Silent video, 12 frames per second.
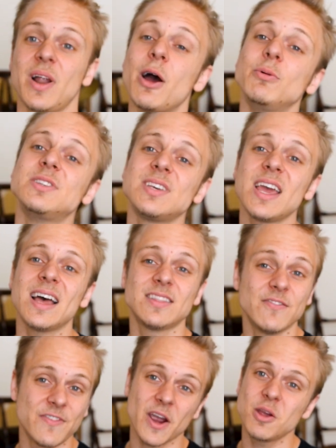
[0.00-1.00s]
I would say at the
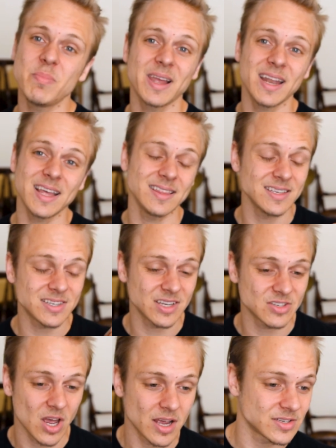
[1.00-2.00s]
very beginning this
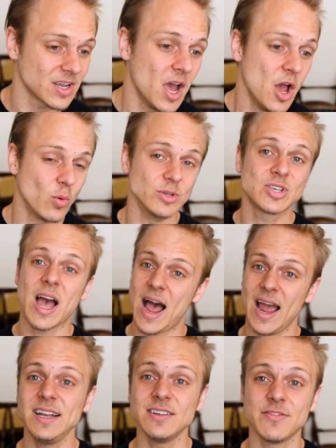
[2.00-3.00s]
exhaust was
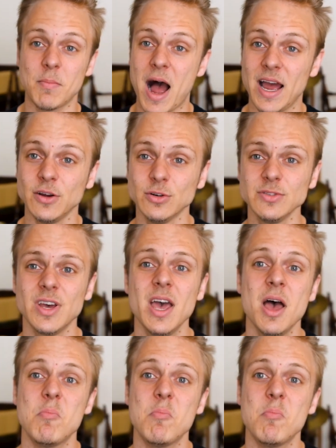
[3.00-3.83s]
kind of mild,